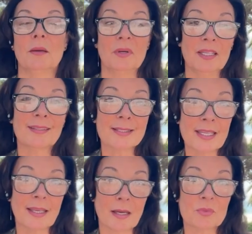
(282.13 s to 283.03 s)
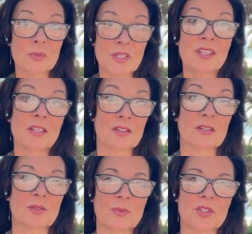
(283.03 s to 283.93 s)
but it can take up to a year
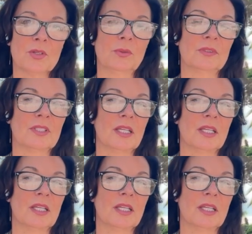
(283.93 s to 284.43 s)
to be sold.